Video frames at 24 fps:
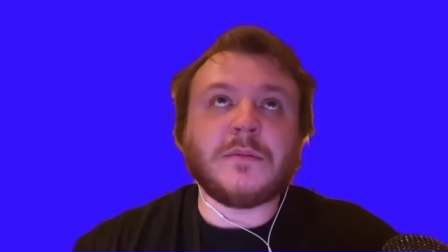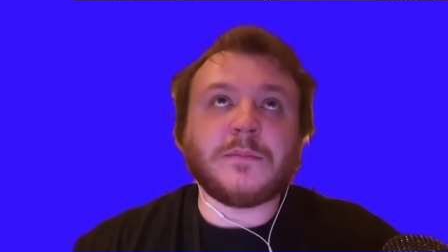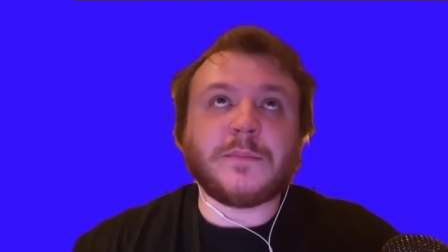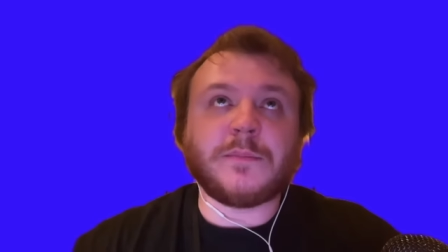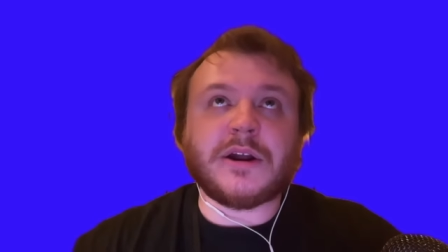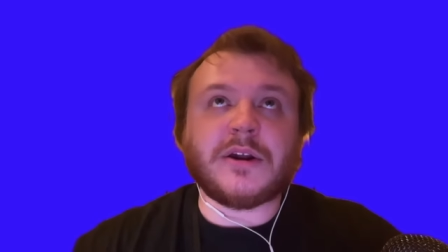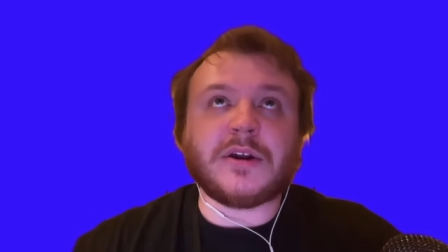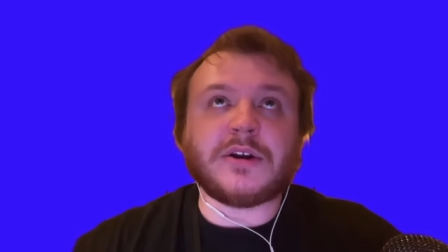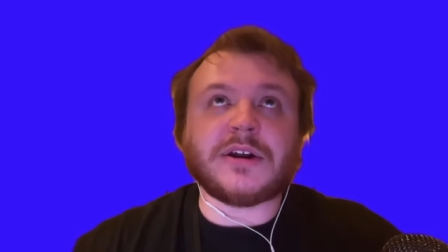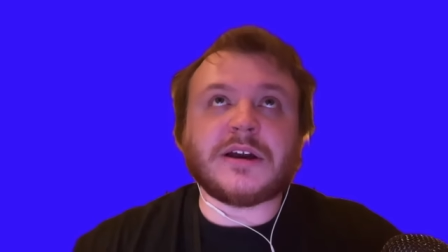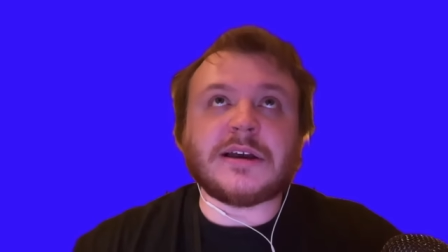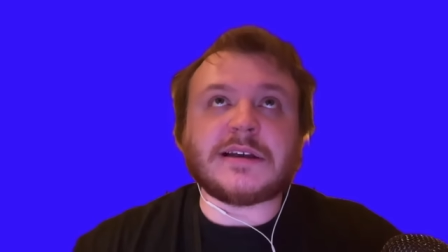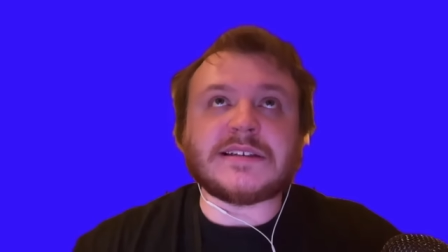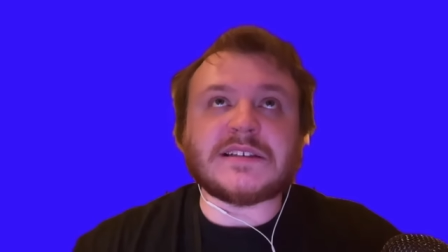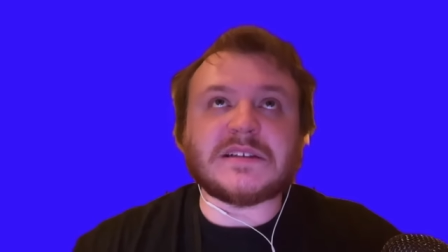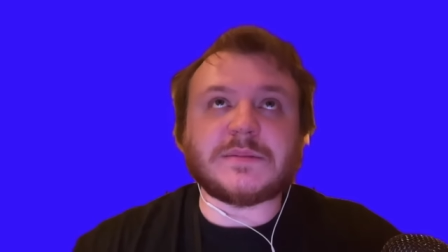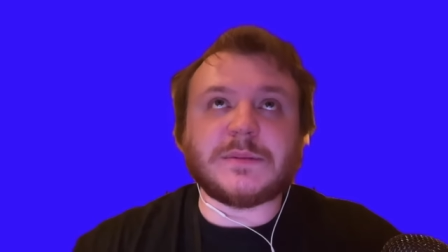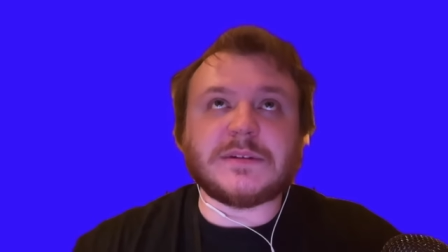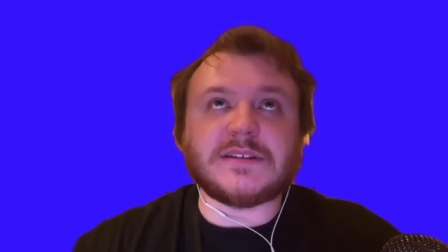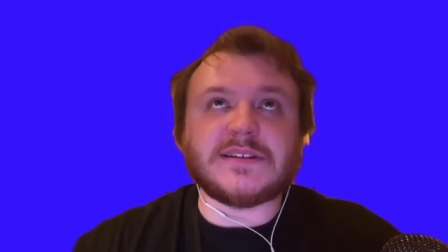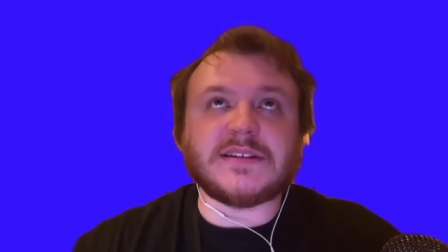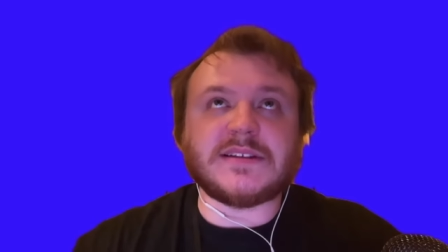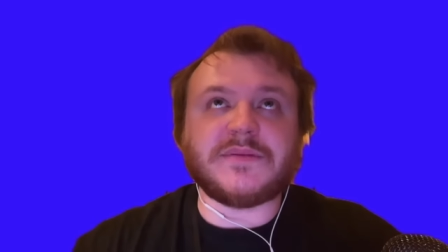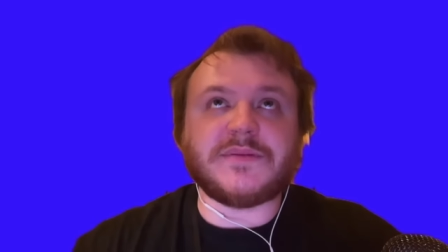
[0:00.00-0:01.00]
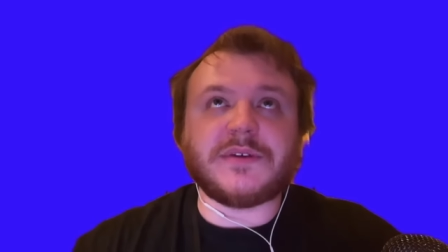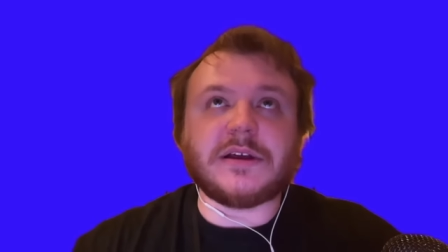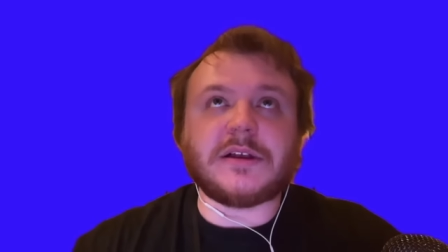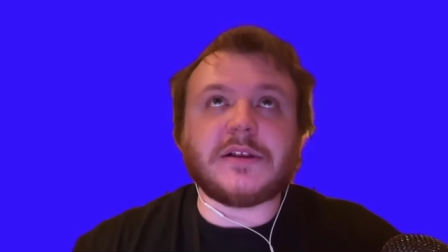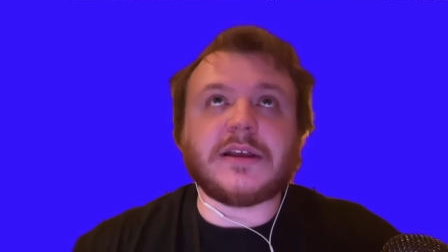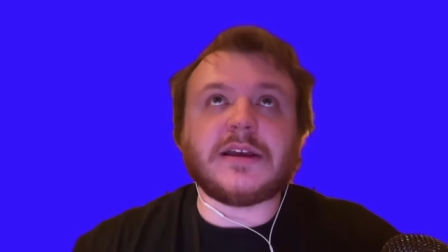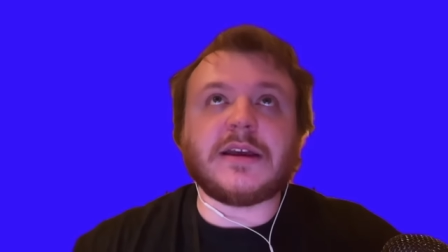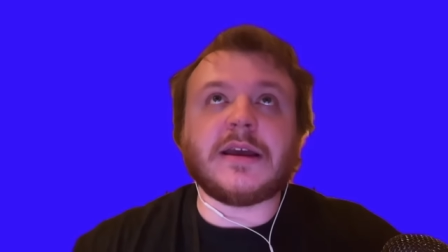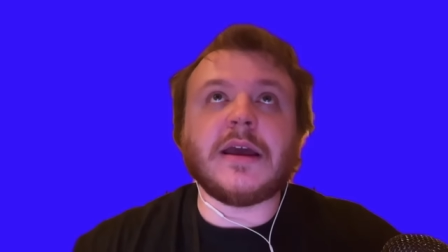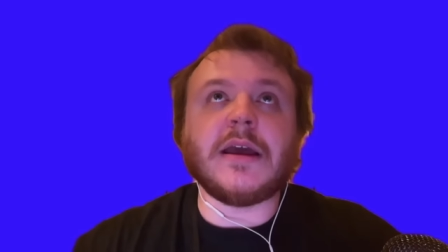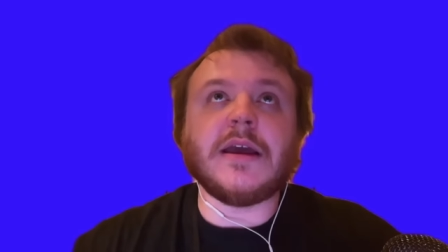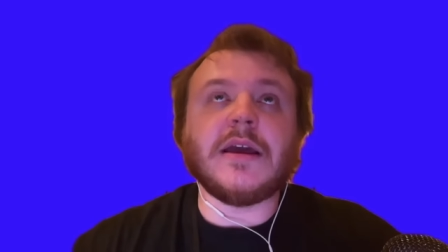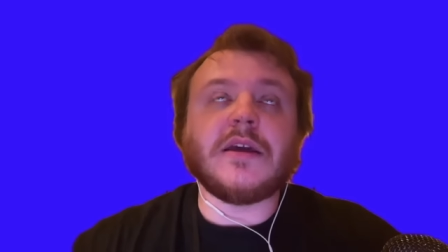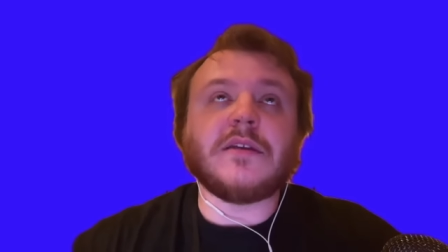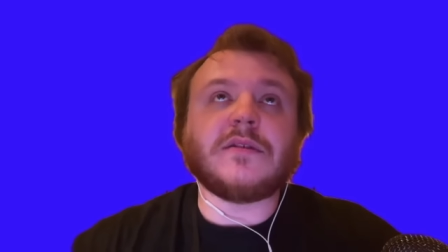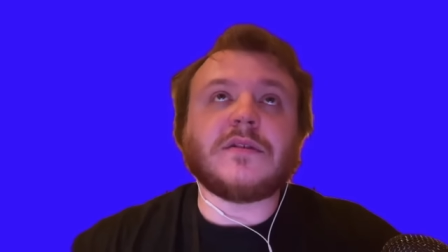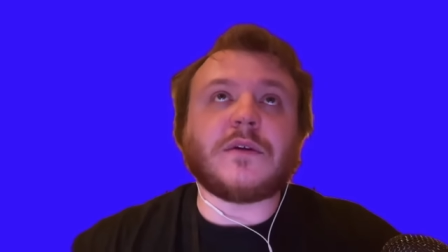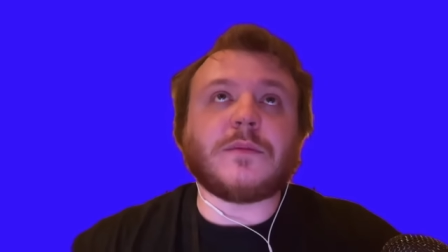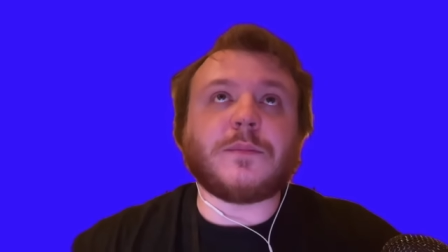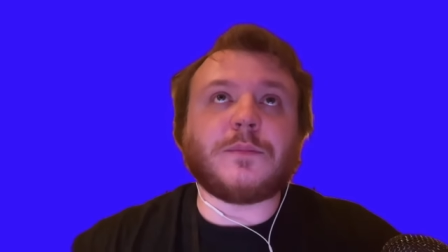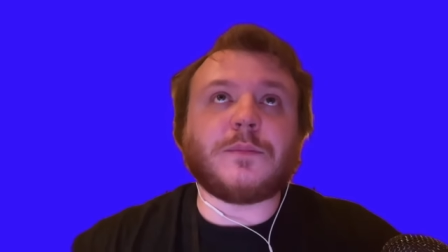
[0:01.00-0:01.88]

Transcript: Paradox specifically, they're